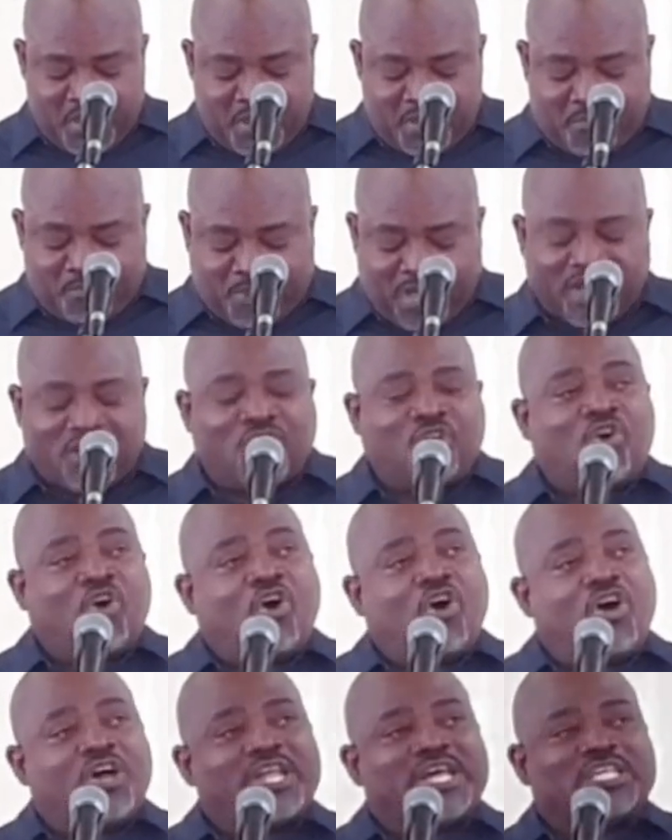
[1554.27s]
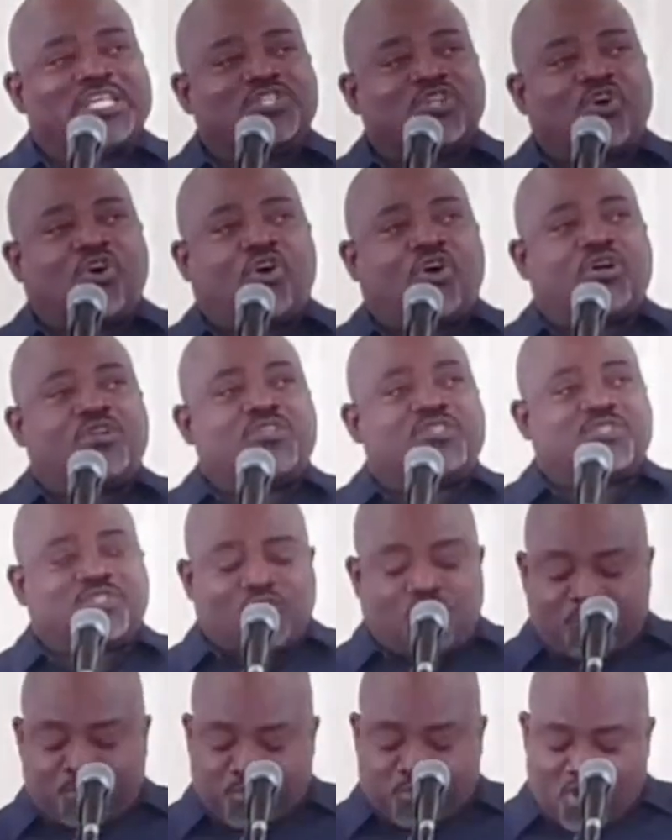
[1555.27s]
But God has
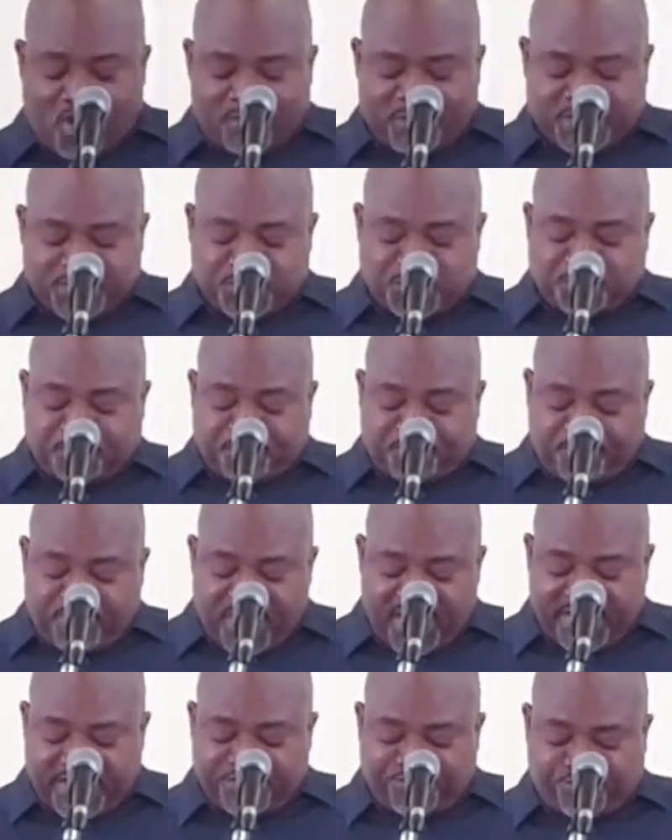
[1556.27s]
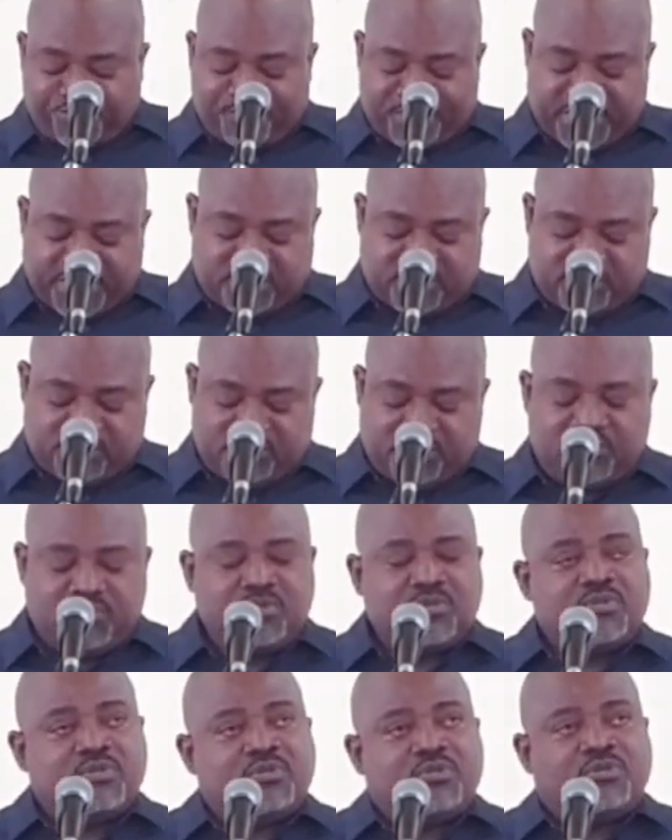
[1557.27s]
also promised punishment
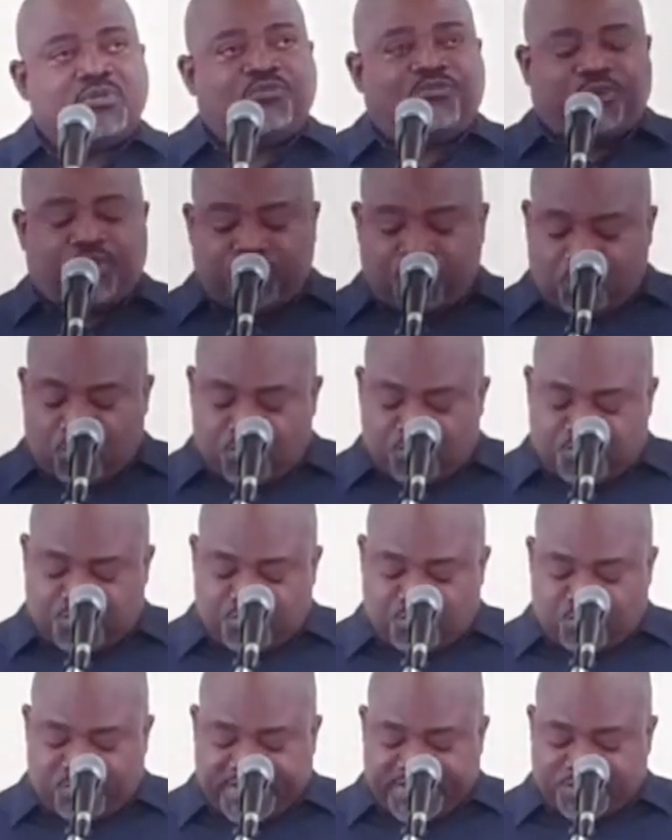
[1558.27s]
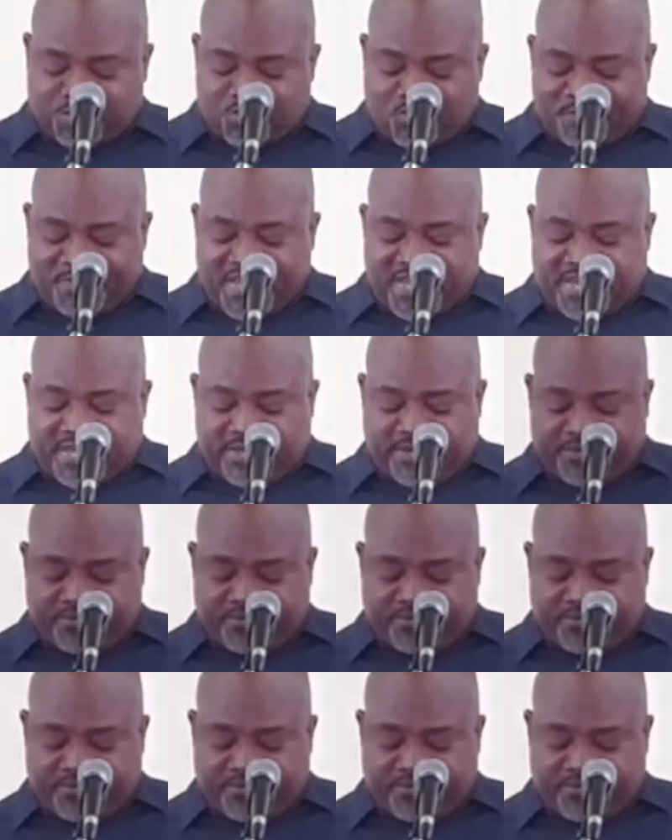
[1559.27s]
for those who disobey.